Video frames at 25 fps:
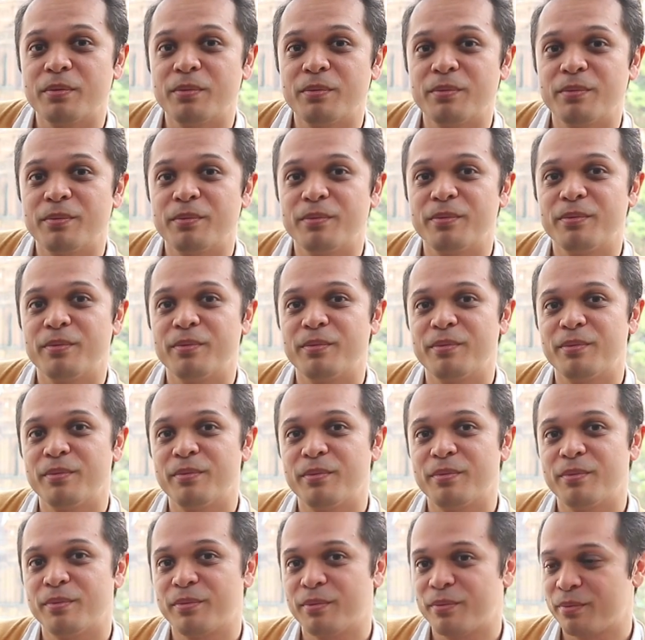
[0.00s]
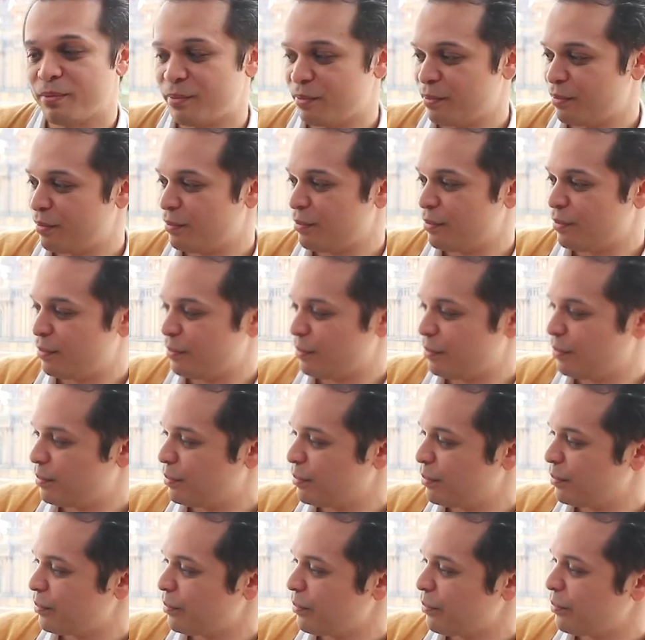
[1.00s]

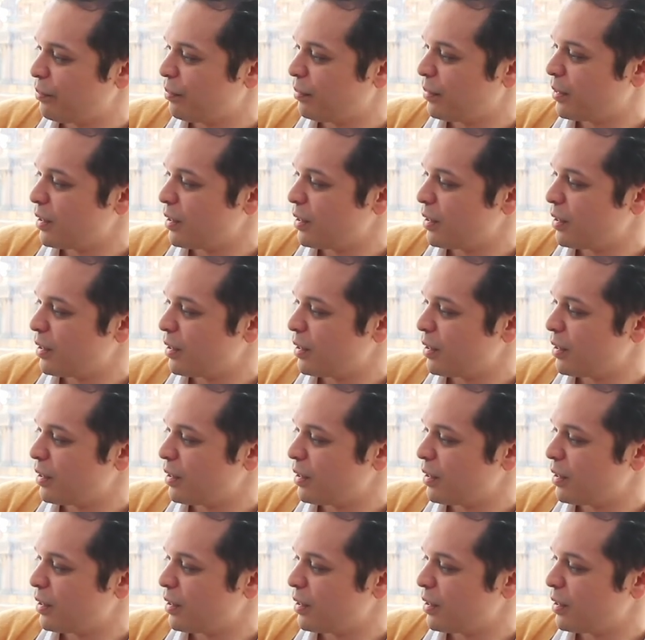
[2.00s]
Nobody speaks.